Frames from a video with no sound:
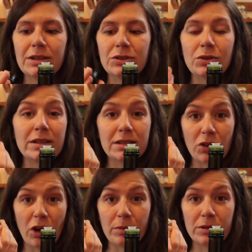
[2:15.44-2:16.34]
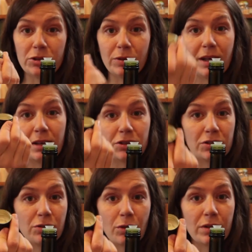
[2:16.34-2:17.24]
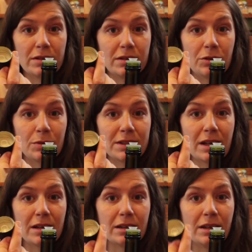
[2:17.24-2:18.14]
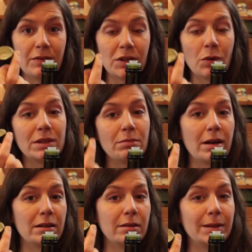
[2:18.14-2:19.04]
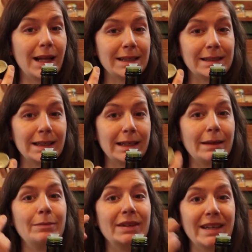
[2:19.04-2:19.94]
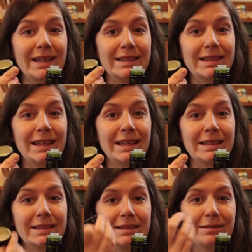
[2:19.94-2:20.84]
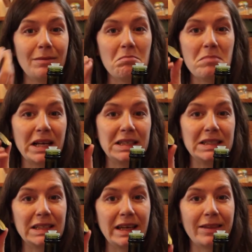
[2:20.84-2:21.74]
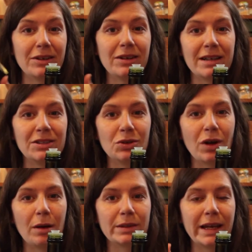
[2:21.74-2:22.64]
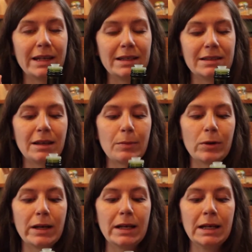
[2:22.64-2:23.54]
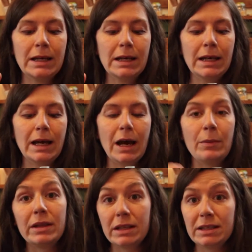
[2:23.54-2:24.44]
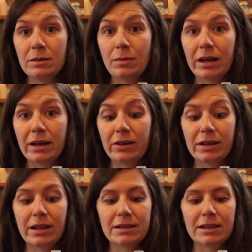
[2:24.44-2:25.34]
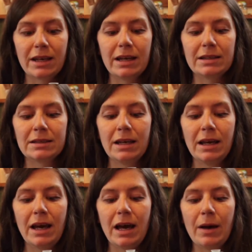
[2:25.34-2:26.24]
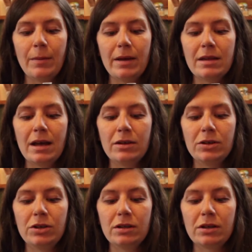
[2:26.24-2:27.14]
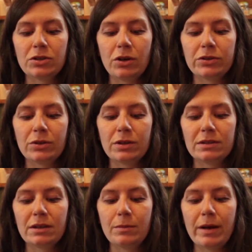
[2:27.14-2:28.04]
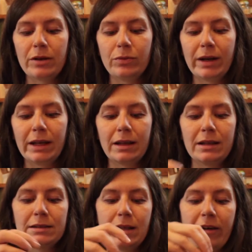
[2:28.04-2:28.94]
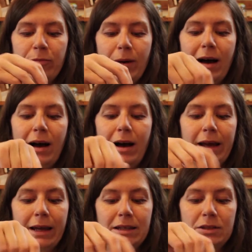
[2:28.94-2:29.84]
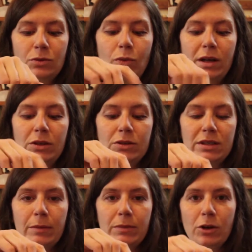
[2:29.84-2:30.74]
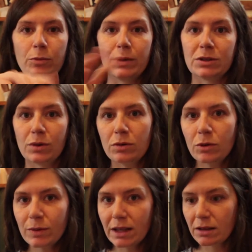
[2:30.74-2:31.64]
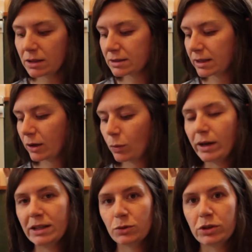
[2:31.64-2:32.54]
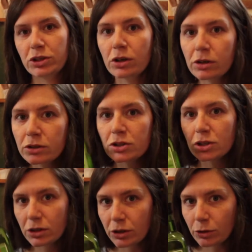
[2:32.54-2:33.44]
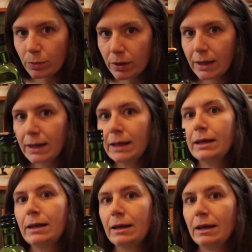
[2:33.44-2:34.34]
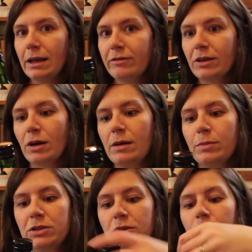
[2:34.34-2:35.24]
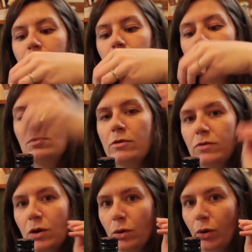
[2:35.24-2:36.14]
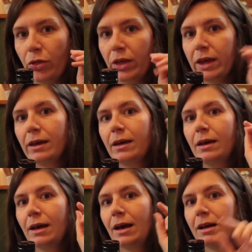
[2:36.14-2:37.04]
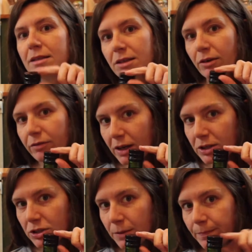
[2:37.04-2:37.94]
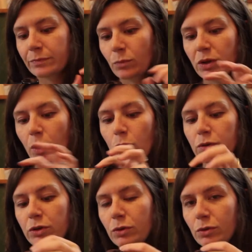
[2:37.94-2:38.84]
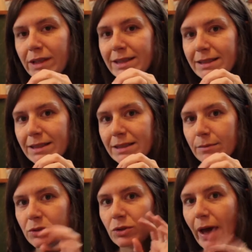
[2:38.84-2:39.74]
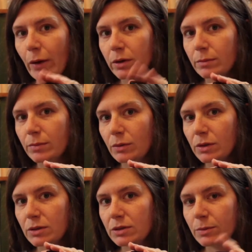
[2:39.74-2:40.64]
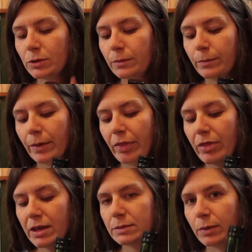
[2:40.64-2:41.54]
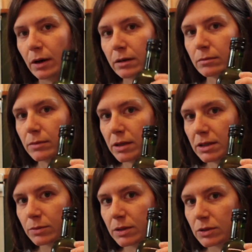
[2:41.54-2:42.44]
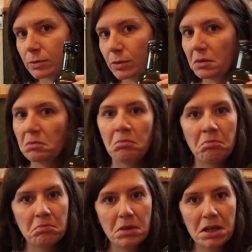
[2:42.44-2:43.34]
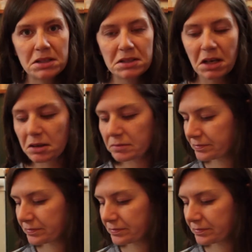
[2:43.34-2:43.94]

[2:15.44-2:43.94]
So this is garbage. You can't just throw this in your recycling, even though it's metal and plastic, because it is mixed together and too complicated to separate. At least in my area, that's the case. And then there's also this little metal ring that is left behind when you snap that open. So I don't know what that looks like when it's returned to Loop, if they're able to remove the whole thing and start fresh with a whole new lid system, so that wouldn't be reusable, but this part is reusable. It's a start.